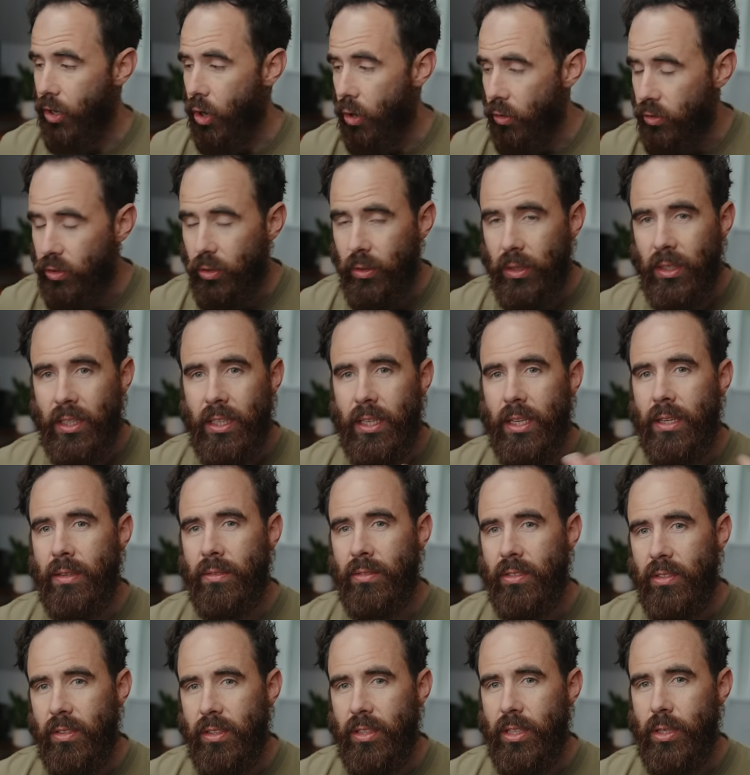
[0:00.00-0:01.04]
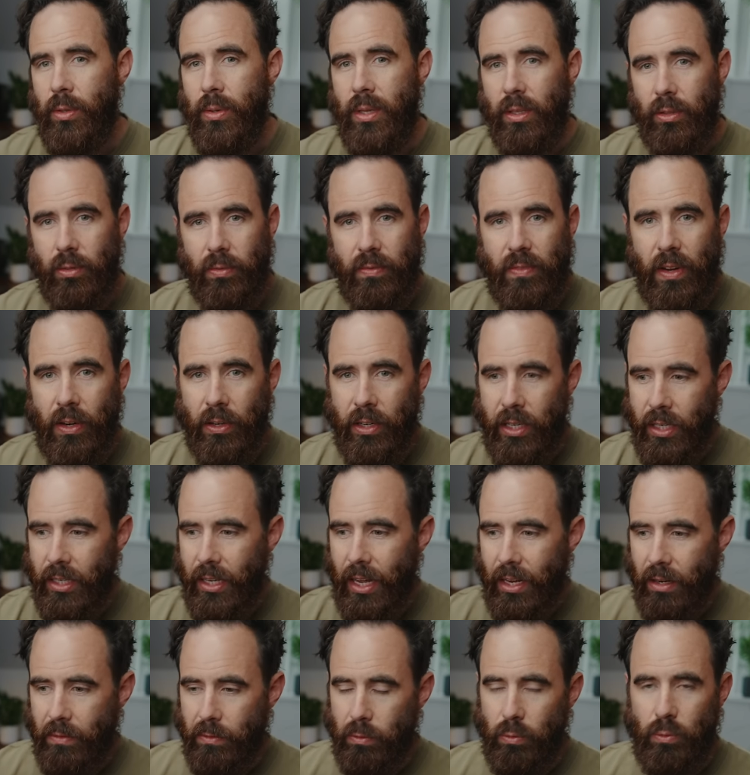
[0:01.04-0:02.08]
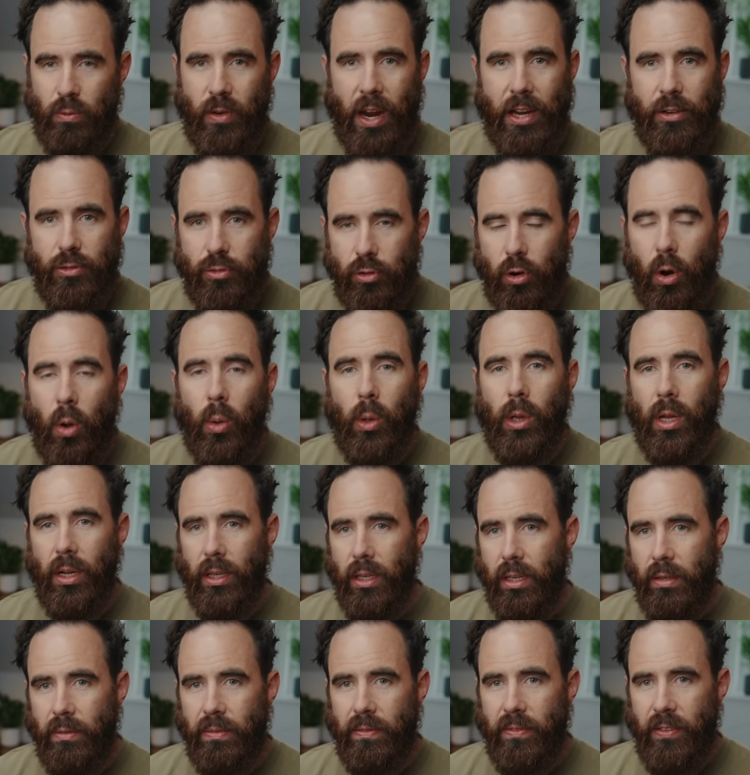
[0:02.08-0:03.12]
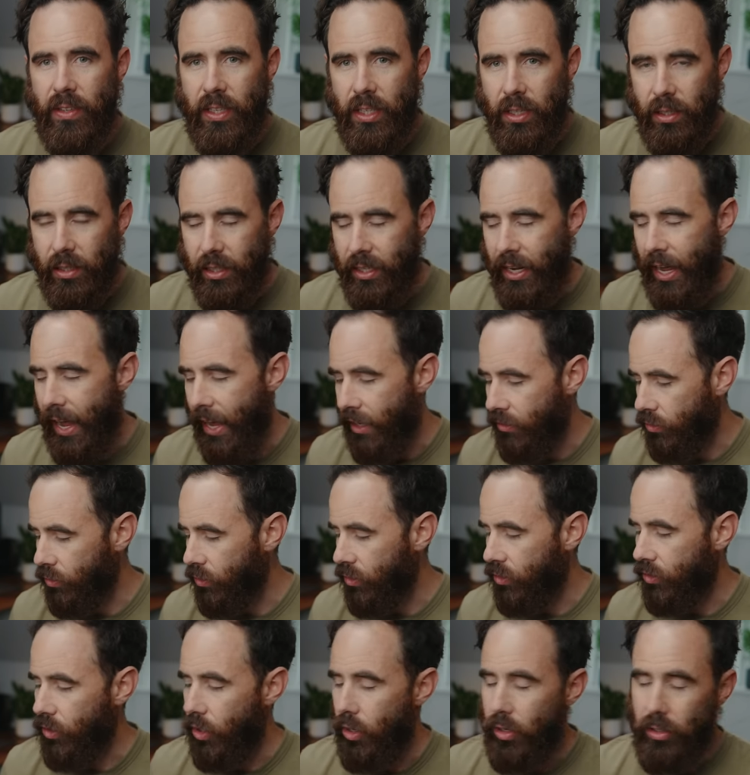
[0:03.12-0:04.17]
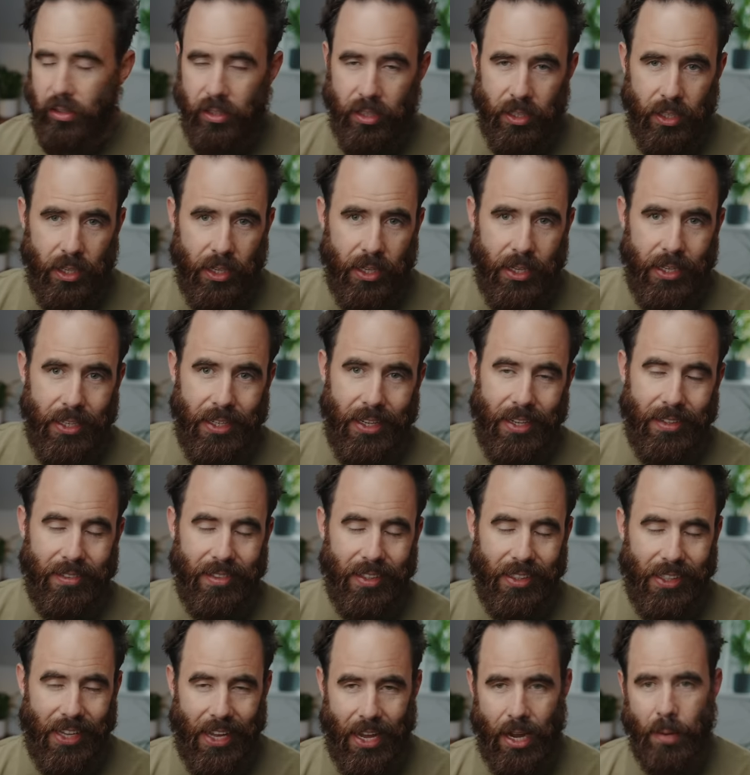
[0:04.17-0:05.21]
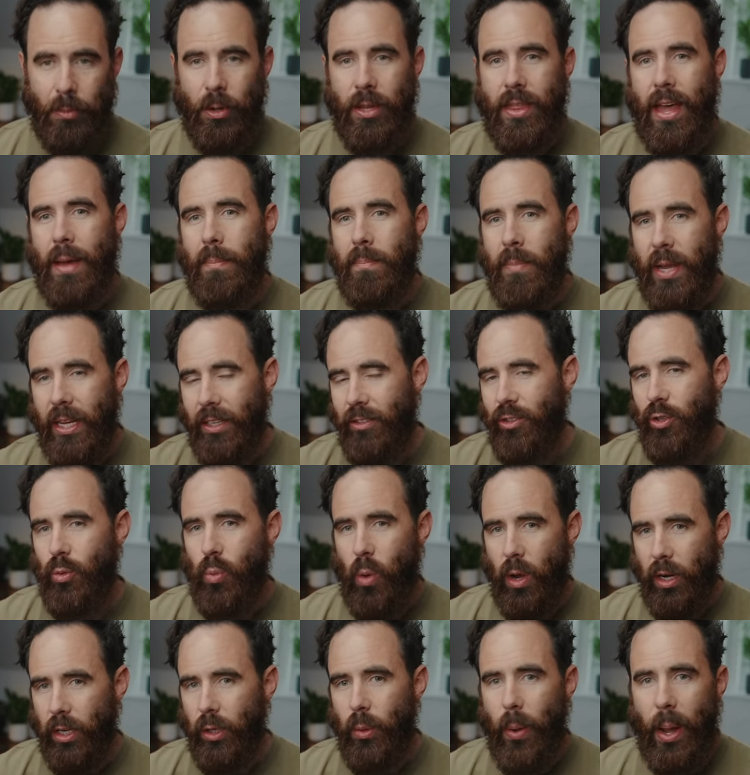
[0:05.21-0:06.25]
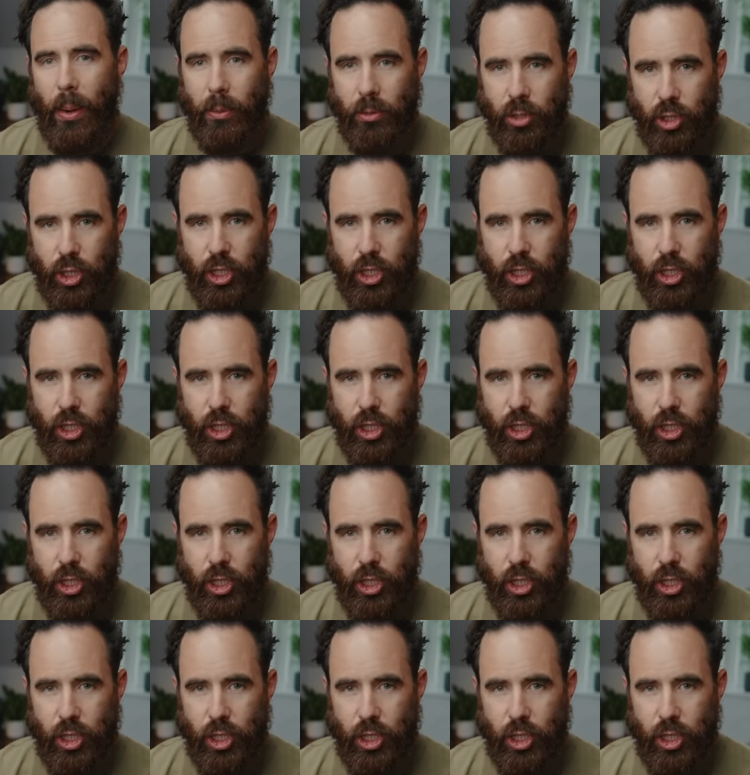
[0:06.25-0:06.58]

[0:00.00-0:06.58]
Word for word: it also gives you this very kind of retro look and feel. And as a result, it's a camera that makes you want to go out and